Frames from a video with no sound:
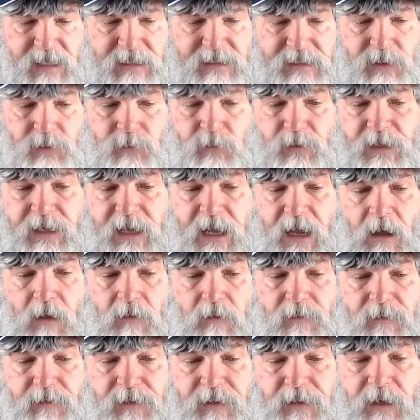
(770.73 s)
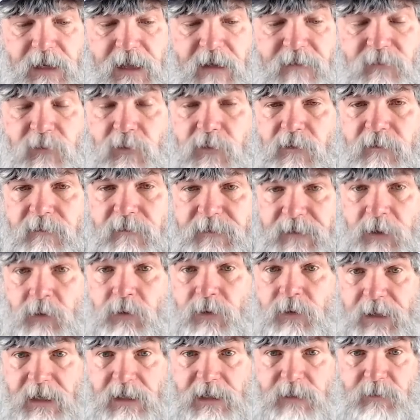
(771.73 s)
into account the level, in
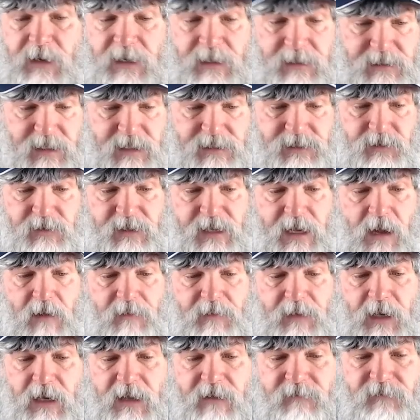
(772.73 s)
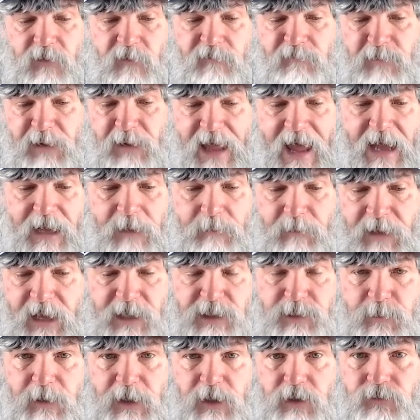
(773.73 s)
order to get the money, it takes into account the level of black
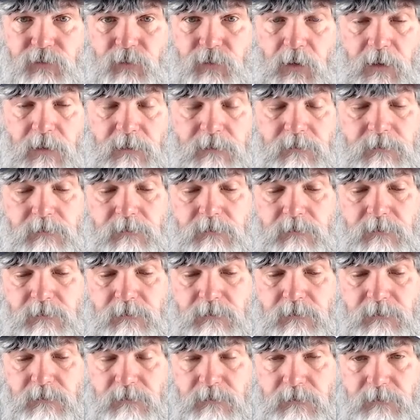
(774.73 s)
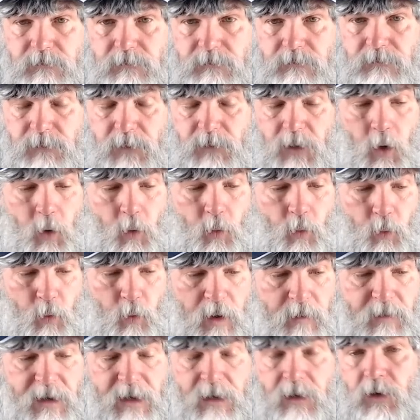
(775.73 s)
management control,
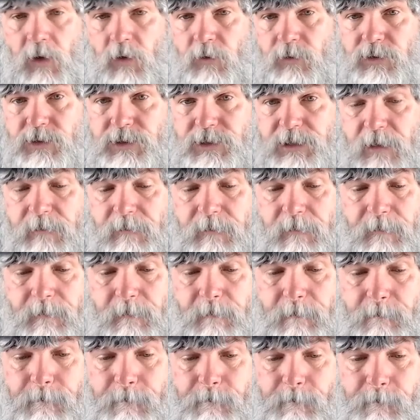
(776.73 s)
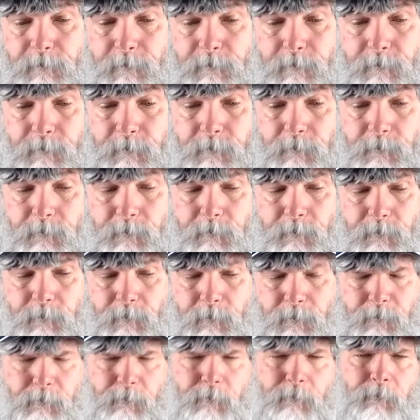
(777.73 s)
women ownership,
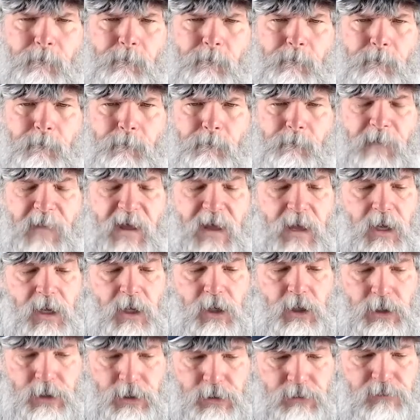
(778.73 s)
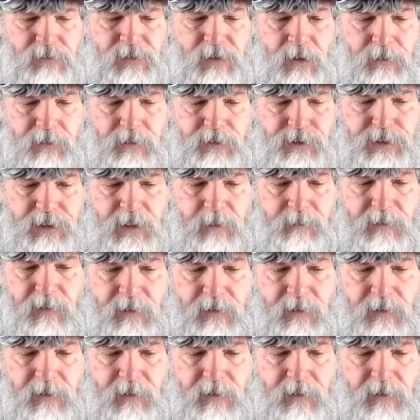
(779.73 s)
hmm, youth ownership,